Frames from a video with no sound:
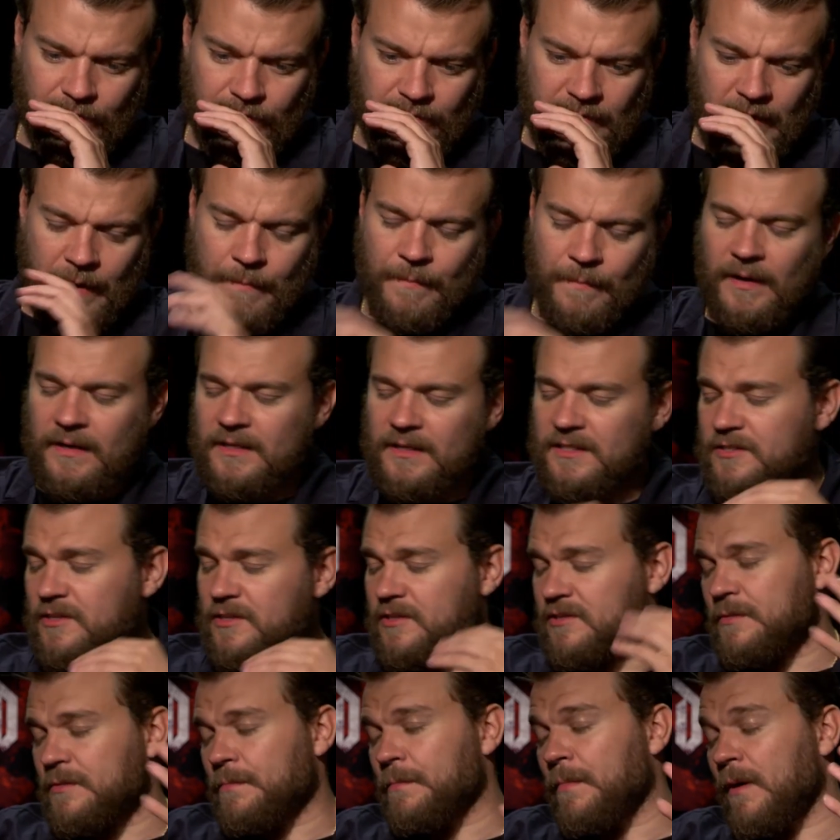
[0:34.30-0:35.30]
Denmark is
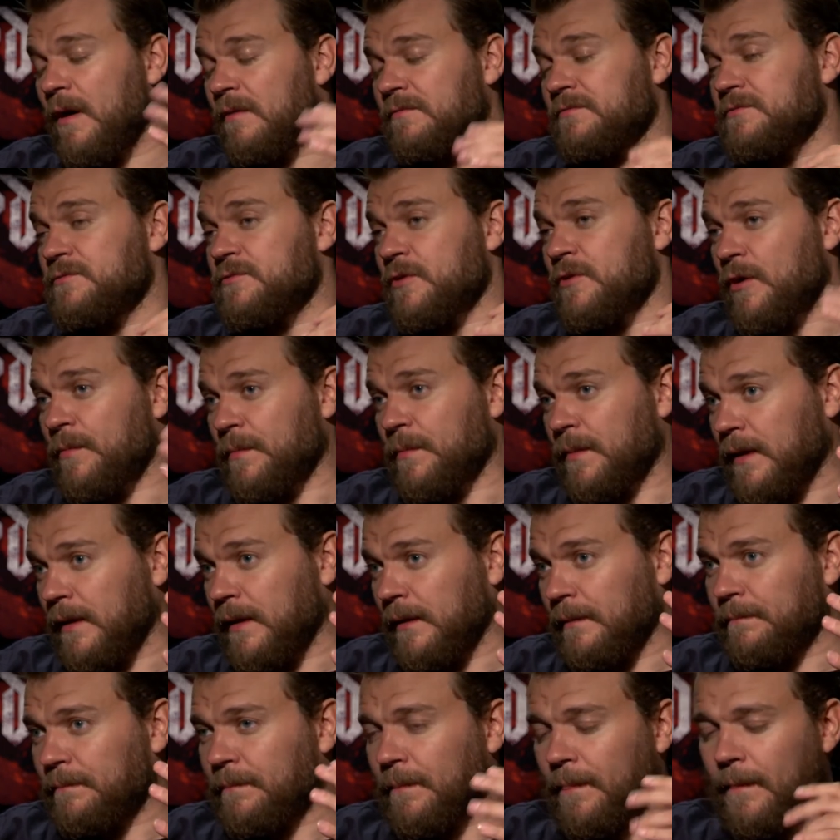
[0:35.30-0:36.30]
just above
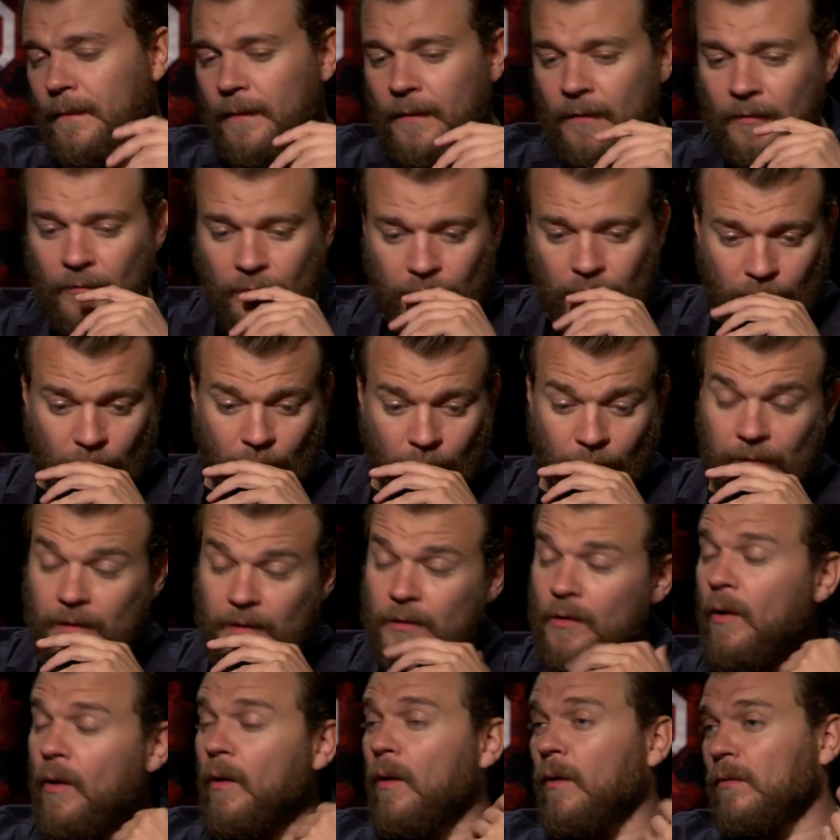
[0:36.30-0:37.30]
Germany. So we
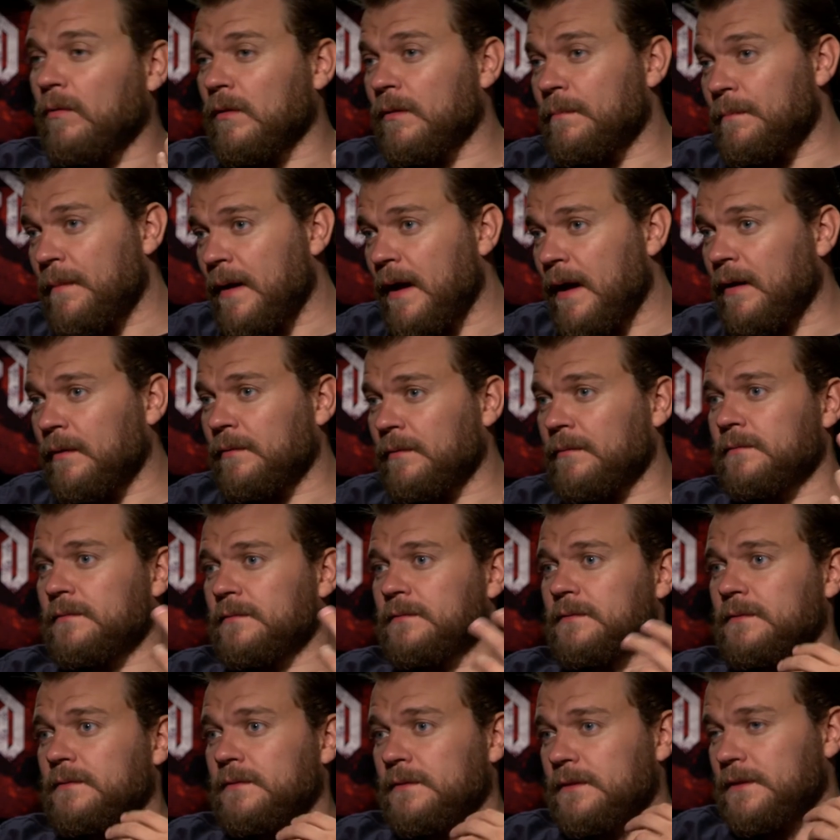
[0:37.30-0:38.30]
know all about
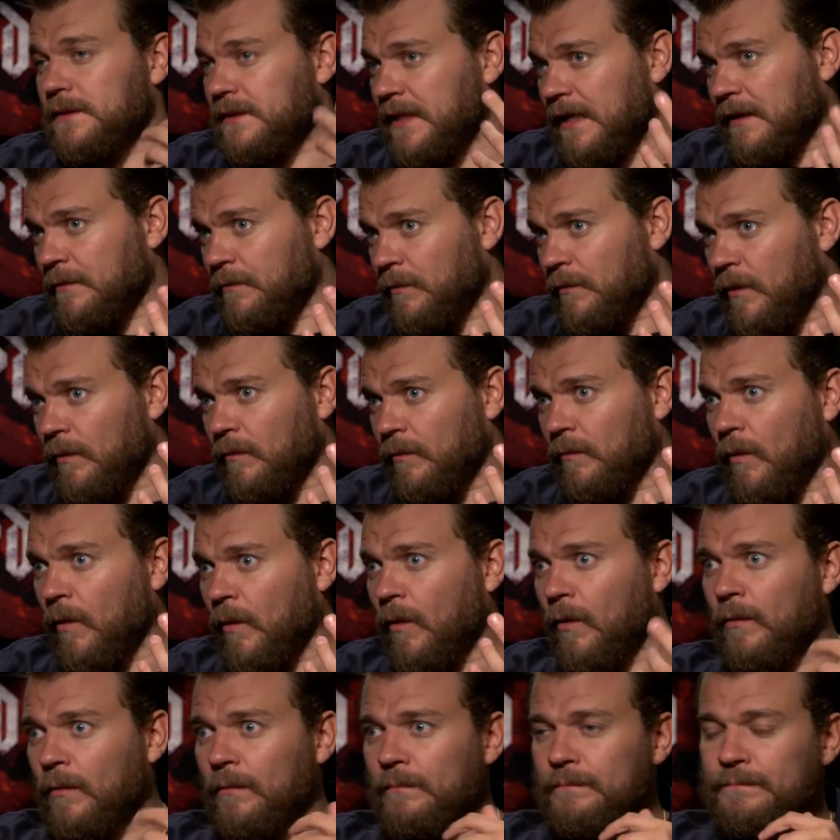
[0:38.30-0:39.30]
the Second World
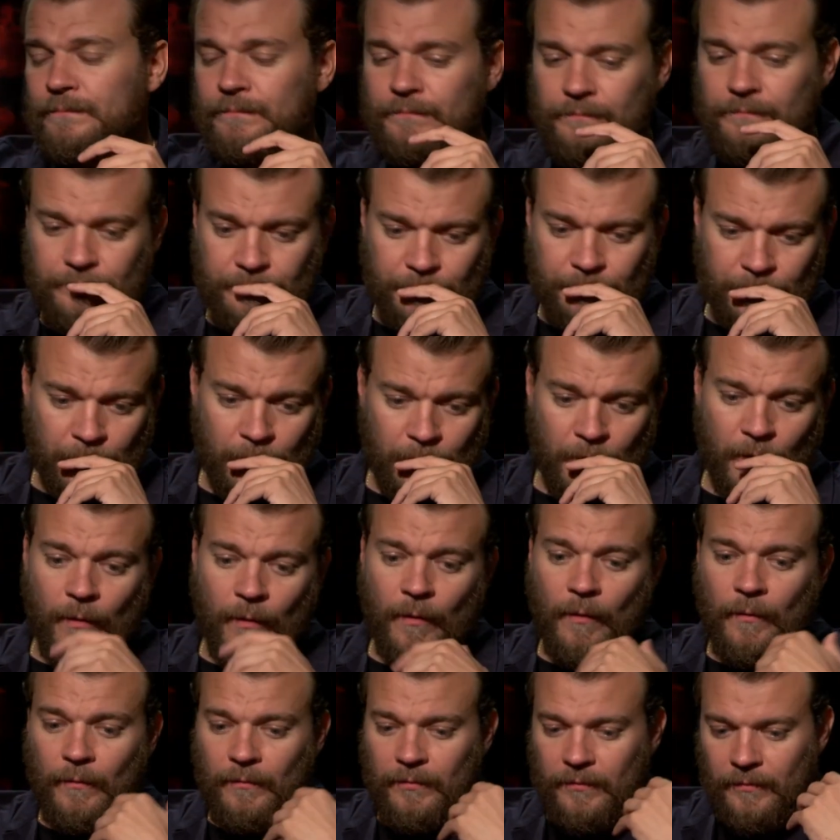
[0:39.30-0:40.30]
War. We
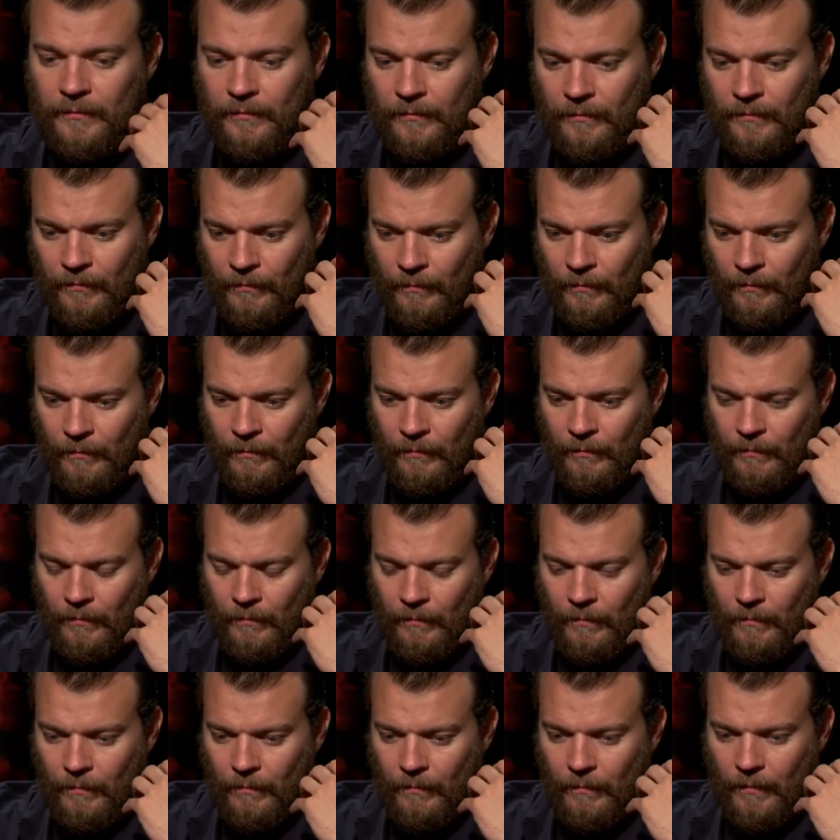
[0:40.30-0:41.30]
know
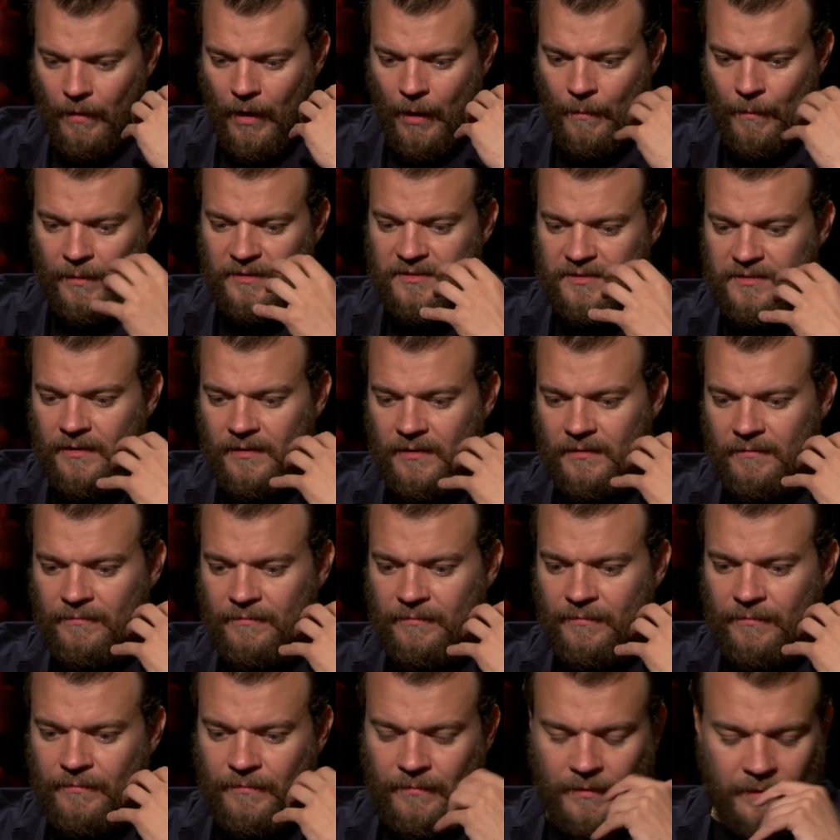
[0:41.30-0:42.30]
how much it
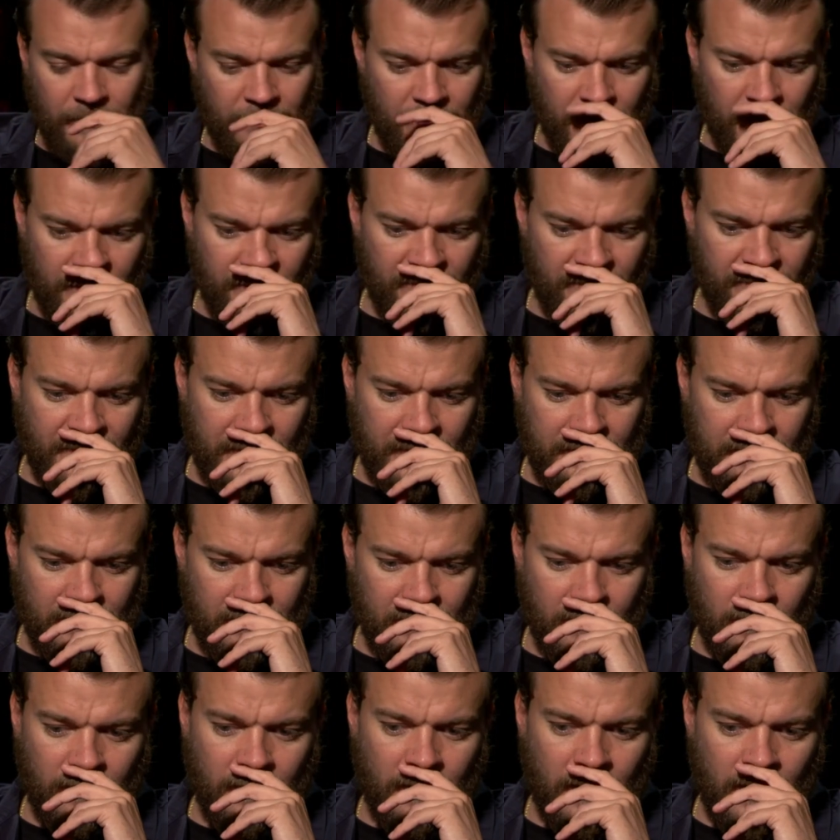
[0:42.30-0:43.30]
infected
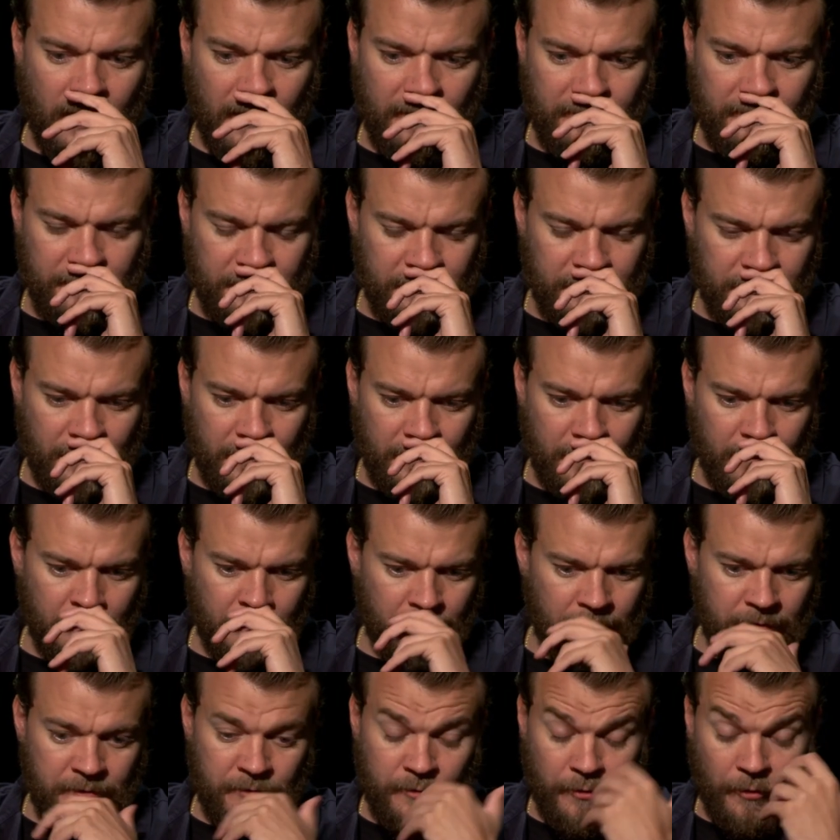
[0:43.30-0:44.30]
our lives and
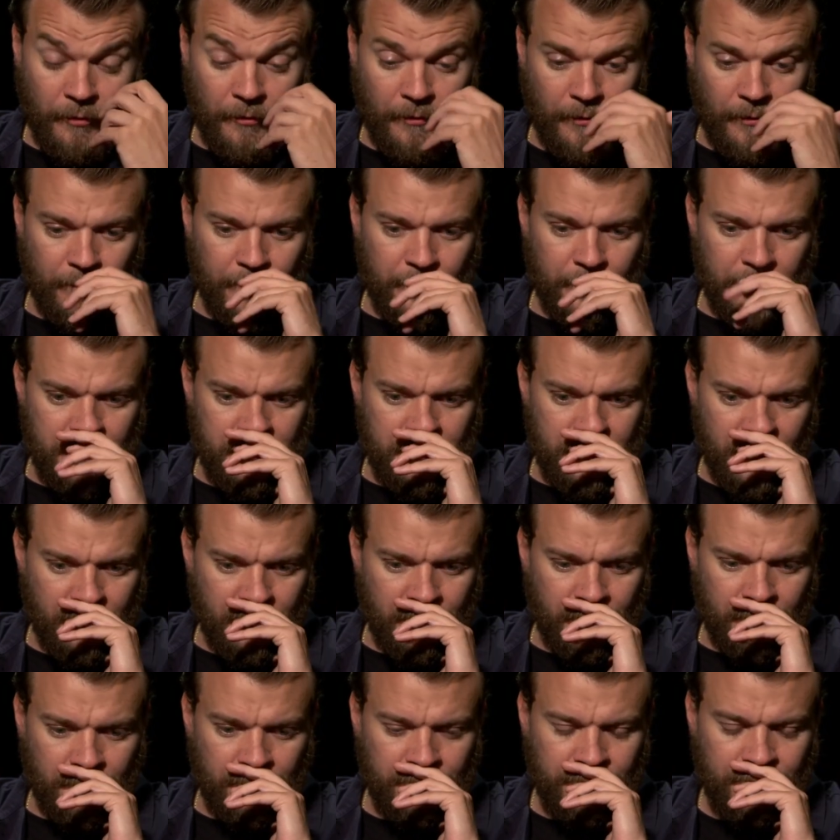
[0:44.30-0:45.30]
in Europe in
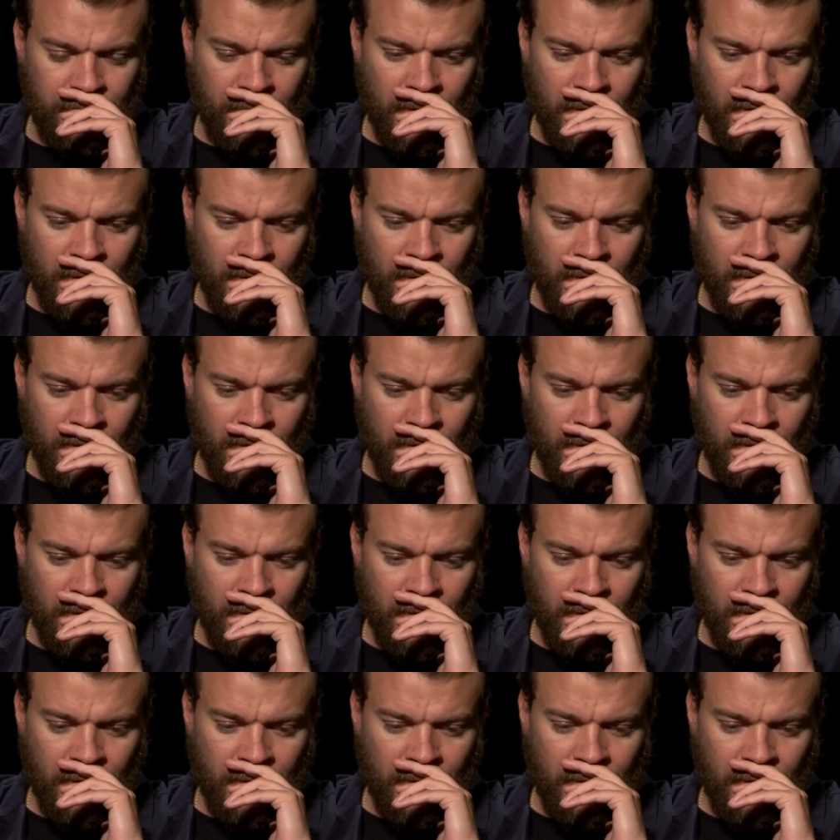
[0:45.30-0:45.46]
general.